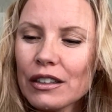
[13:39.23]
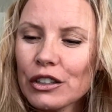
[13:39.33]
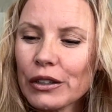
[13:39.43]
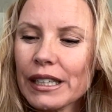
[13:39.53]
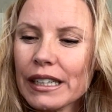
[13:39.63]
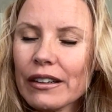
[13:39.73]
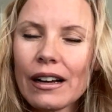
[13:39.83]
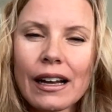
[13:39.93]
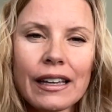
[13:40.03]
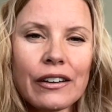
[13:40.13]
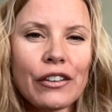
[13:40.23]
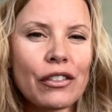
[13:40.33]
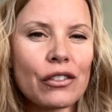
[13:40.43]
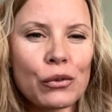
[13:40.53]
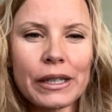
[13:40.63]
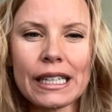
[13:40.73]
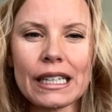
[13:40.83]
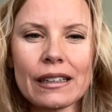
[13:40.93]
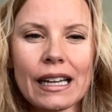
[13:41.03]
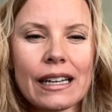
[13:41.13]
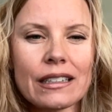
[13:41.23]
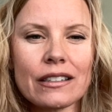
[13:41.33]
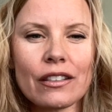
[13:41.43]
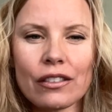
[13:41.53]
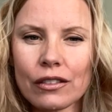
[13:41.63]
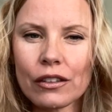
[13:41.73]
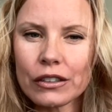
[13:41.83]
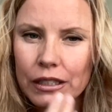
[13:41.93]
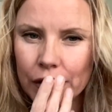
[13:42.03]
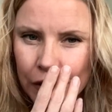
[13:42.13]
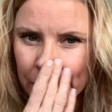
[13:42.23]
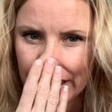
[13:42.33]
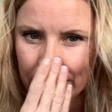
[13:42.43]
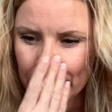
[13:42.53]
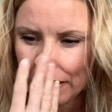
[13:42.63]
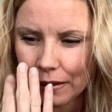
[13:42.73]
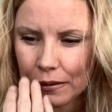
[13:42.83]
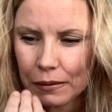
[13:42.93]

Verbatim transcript: you're here, I hear 3 and it's 1338.